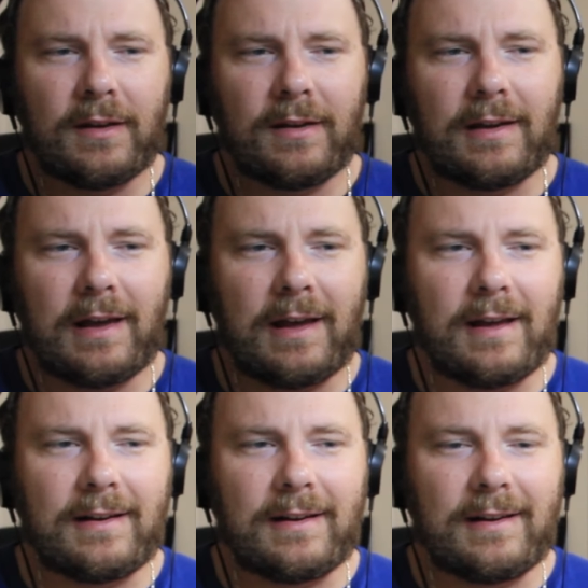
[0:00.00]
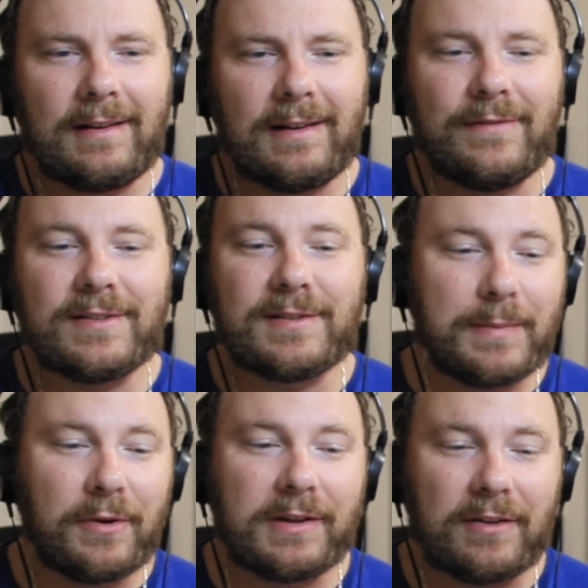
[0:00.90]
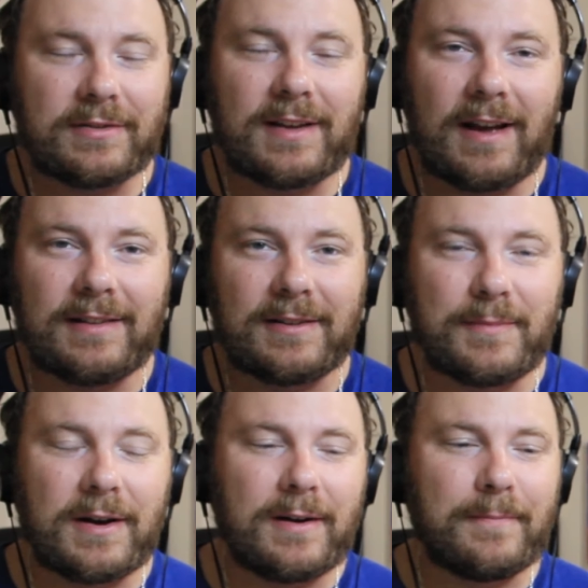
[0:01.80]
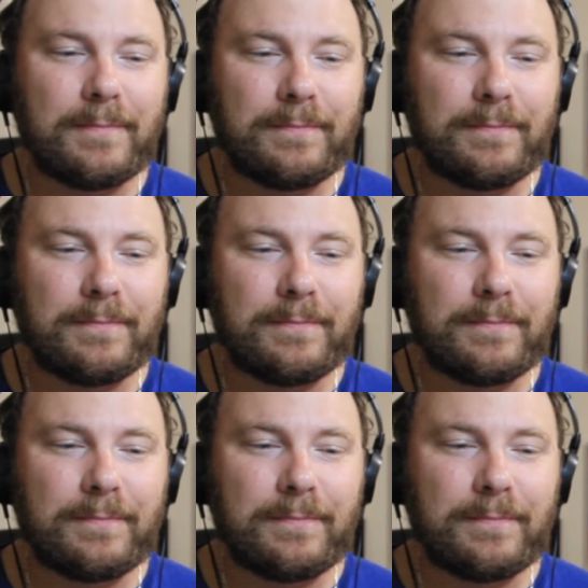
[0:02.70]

And even some people on the other side, some